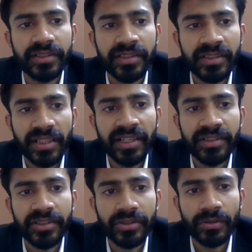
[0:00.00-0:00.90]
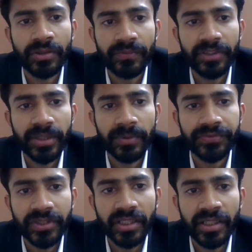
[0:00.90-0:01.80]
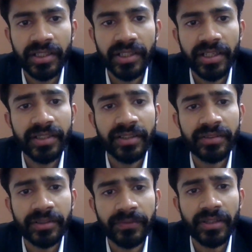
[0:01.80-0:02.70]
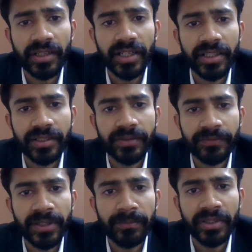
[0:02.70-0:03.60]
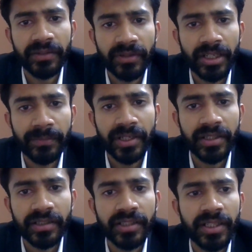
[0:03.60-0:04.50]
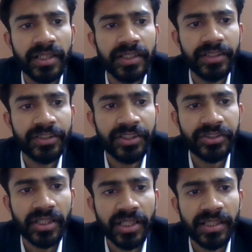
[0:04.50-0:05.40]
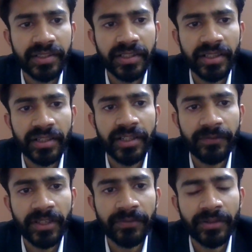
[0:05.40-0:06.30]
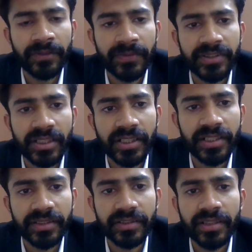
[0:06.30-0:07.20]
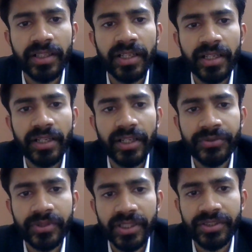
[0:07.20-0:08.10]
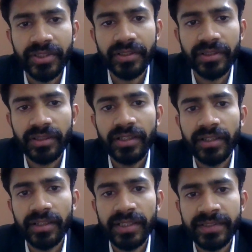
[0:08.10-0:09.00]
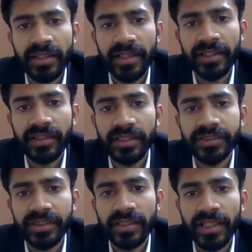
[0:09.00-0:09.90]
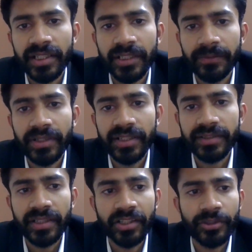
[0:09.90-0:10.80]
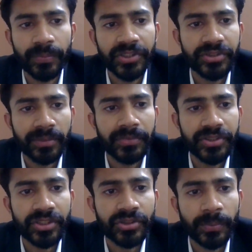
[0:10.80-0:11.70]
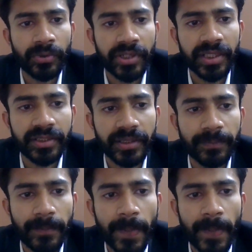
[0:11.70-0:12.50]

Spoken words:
These rights include freedom of children and their civil rights, family environment, essential health care and welfare facilities, education, leisure and cultural activities, and special measures to protect them.